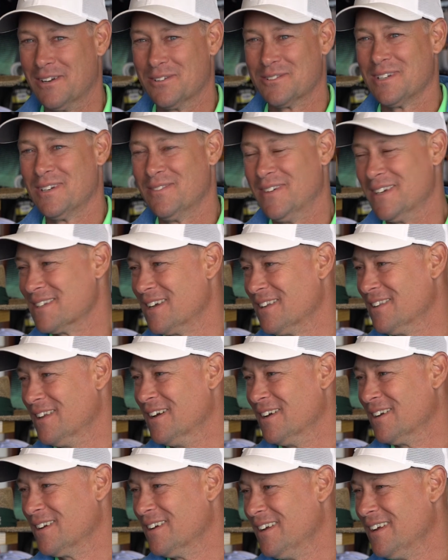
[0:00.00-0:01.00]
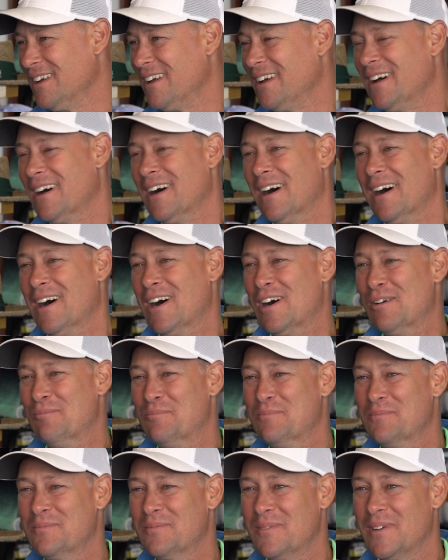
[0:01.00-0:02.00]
Don't tell him I said that. Um,